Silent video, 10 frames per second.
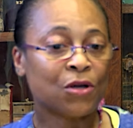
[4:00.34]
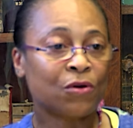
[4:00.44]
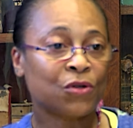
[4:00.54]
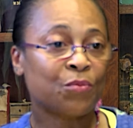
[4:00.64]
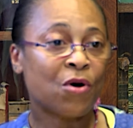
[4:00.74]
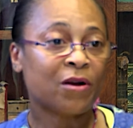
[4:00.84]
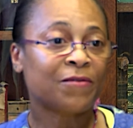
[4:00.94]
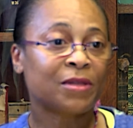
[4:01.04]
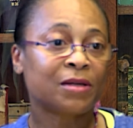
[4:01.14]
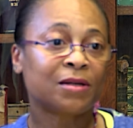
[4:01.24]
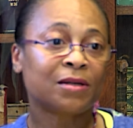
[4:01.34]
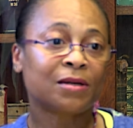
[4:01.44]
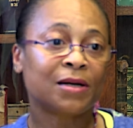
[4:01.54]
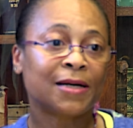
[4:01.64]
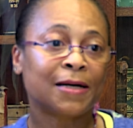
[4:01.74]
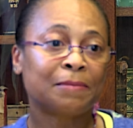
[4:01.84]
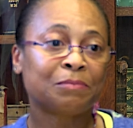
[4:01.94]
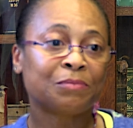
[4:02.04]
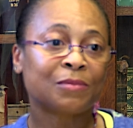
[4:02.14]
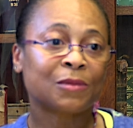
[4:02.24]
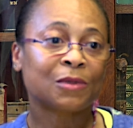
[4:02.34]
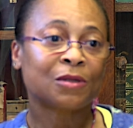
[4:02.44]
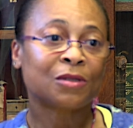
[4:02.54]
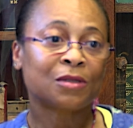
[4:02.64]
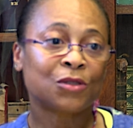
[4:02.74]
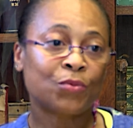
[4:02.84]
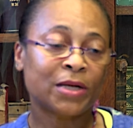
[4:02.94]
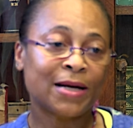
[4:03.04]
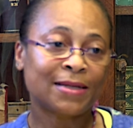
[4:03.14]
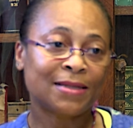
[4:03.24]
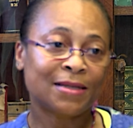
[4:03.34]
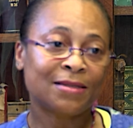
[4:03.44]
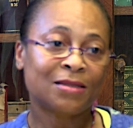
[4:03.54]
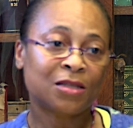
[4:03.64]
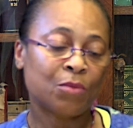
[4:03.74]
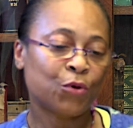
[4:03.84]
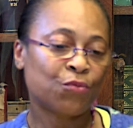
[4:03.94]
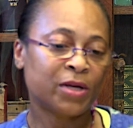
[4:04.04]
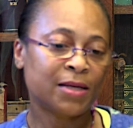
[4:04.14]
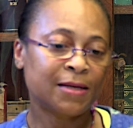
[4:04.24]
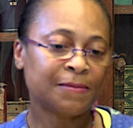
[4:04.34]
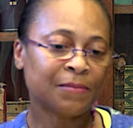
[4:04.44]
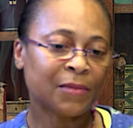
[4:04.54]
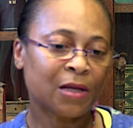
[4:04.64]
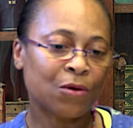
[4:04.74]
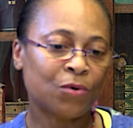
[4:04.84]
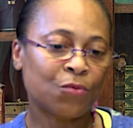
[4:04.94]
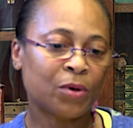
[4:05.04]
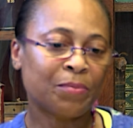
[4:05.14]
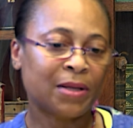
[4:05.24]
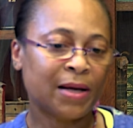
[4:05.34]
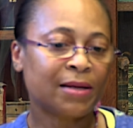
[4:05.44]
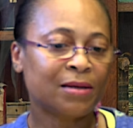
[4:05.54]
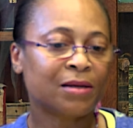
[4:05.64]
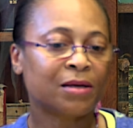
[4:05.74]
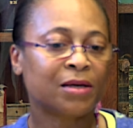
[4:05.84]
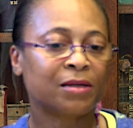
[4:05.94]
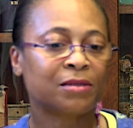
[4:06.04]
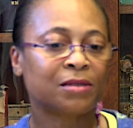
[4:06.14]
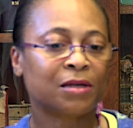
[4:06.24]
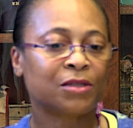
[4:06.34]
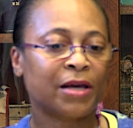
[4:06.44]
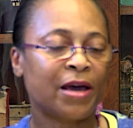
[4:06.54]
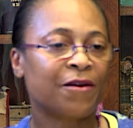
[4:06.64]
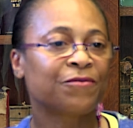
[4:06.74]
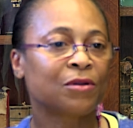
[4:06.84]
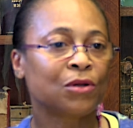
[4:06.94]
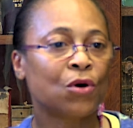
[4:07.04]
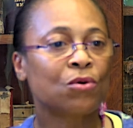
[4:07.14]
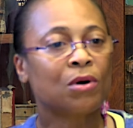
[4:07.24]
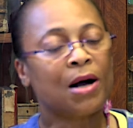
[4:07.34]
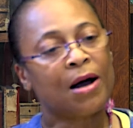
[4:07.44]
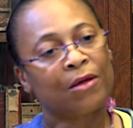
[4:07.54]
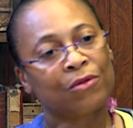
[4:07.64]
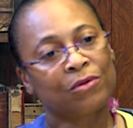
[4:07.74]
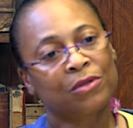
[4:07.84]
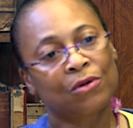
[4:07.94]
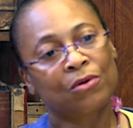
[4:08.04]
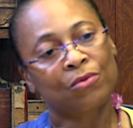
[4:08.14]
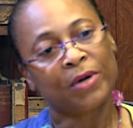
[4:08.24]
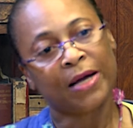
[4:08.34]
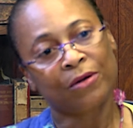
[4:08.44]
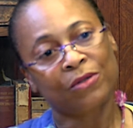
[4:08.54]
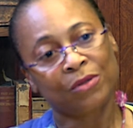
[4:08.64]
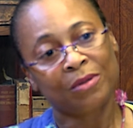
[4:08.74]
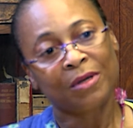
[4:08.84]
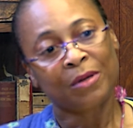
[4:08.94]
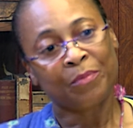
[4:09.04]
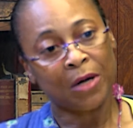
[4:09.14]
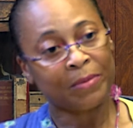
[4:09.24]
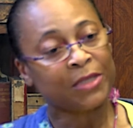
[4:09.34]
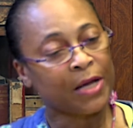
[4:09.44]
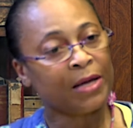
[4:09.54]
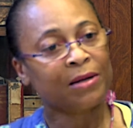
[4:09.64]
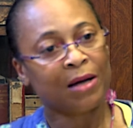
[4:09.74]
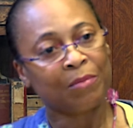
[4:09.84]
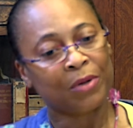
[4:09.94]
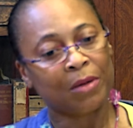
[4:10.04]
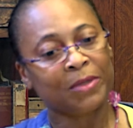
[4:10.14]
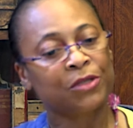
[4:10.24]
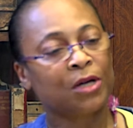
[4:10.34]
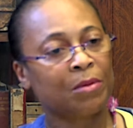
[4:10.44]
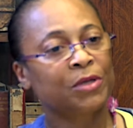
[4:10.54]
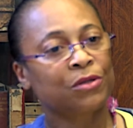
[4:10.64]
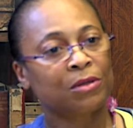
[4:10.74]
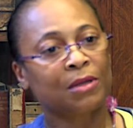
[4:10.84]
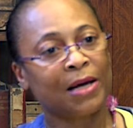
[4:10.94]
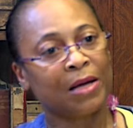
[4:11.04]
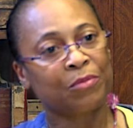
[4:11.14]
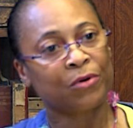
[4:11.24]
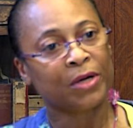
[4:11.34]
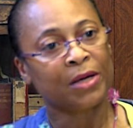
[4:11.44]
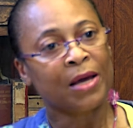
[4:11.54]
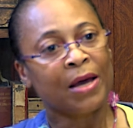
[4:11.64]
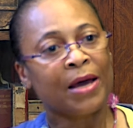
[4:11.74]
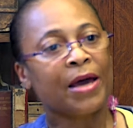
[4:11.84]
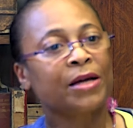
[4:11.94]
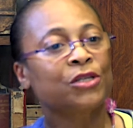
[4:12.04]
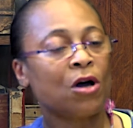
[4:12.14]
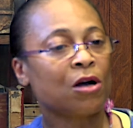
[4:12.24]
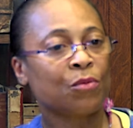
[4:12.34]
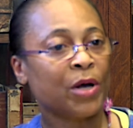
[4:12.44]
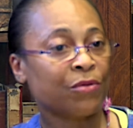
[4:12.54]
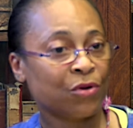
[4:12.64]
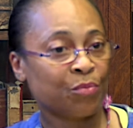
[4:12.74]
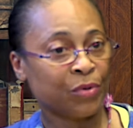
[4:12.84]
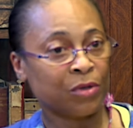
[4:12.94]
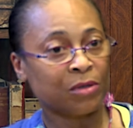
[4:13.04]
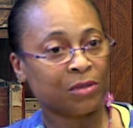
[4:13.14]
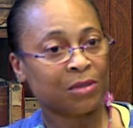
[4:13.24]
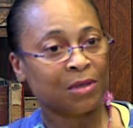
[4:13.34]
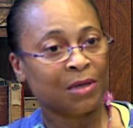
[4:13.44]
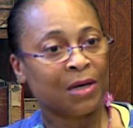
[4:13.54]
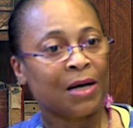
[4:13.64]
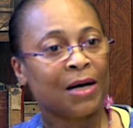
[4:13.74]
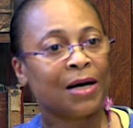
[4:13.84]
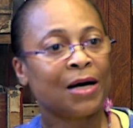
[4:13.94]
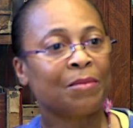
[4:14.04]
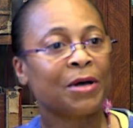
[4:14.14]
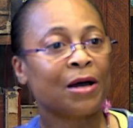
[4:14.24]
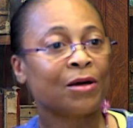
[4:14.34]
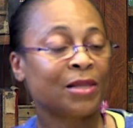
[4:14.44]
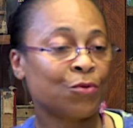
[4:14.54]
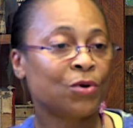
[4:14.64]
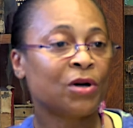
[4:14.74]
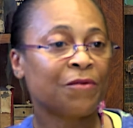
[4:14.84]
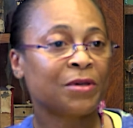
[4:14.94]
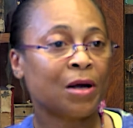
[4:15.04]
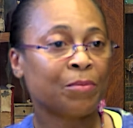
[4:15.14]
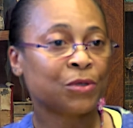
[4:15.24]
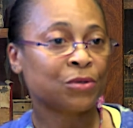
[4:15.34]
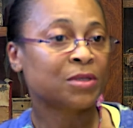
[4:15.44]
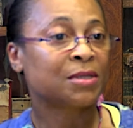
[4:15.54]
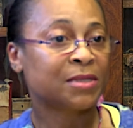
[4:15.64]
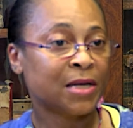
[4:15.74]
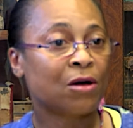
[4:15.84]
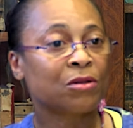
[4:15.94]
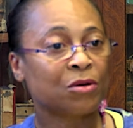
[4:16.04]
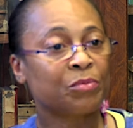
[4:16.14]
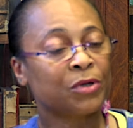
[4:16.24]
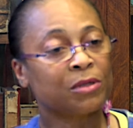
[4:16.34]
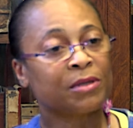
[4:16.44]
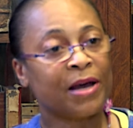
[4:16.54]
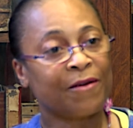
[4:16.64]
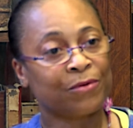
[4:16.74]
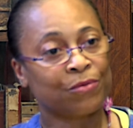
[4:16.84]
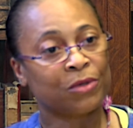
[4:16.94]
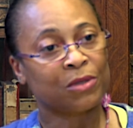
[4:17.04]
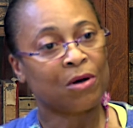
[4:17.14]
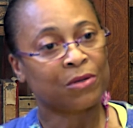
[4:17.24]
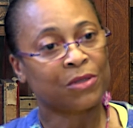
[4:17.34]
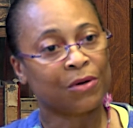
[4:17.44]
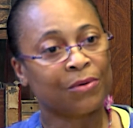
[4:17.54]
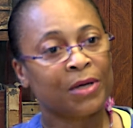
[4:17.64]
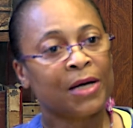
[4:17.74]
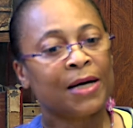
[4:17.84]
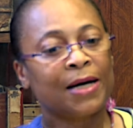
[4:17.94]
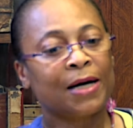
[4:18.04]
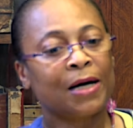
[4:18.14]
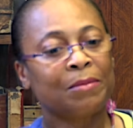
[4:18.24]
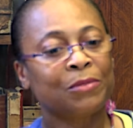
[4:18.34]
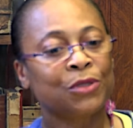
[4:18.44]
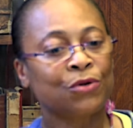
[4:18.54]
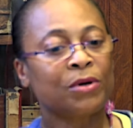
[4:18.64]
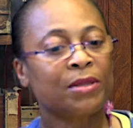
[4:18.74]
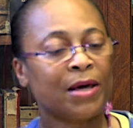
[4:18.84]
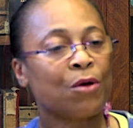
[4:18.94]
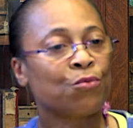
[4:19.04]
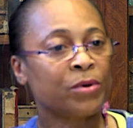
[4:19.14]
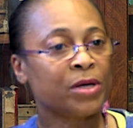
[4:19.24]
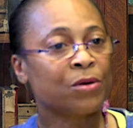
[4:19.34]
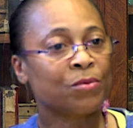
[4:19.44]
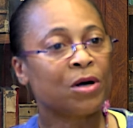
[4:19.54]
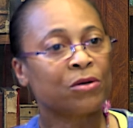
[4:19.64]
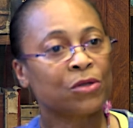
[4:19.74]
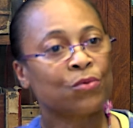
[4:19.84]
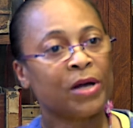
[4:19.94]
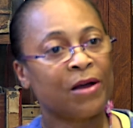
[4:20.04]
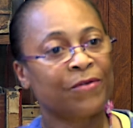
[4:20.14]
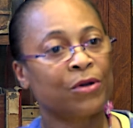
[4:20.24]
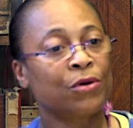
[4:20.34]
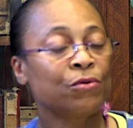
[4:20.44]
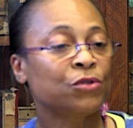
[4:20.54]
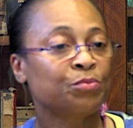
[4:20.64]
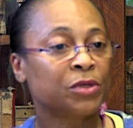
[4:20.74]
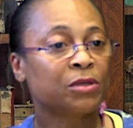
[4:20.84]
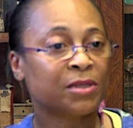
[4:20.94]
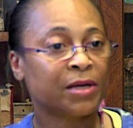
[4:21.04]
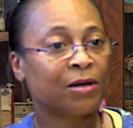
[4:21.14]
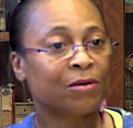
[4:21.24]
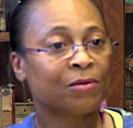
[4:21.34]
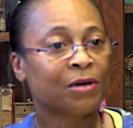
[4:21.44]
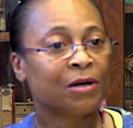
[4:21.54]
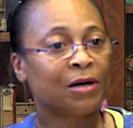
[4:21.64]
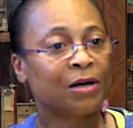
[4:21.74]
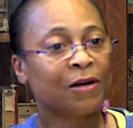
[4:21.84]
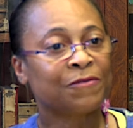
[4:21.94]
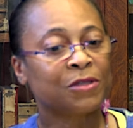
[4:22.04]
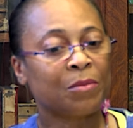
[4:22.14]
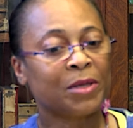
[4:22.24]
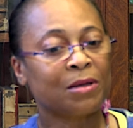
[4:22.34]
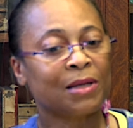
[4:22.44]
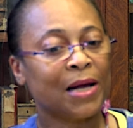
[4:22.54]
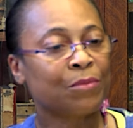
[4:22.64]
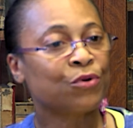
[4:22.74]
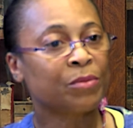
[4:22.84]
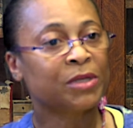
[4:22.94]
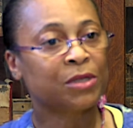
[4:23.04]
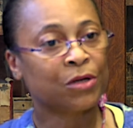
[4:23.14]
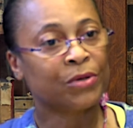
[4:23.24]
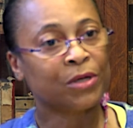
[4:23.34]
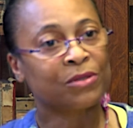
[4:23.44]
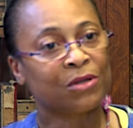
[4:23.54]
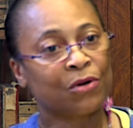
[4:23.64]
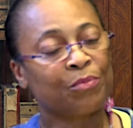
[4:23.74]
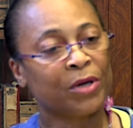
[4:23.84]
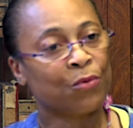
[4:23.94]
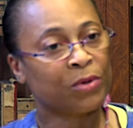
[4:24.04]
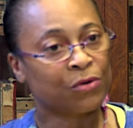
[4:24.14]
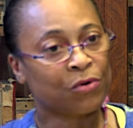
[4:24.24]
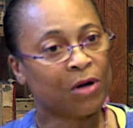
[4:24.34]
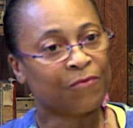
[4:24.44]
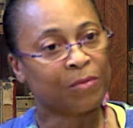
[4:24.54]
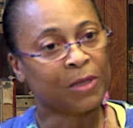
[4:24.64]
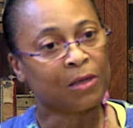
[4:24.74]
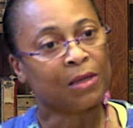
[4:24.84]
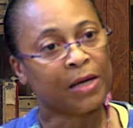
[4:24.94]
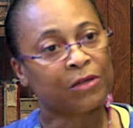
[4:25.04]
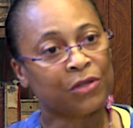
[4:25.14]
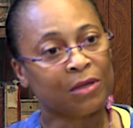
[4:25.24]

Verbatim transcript: also part of the um, 2019 summer reading. And what we're planning is uh, to have local authors, local writers, published and non published, come into the library and talk about their books. Um, uh, they will have the opportunity to sell their books afterwards, also. Um, during that week, we also will have a huge book sale of some of the library materials that are being withdrawn from the collection.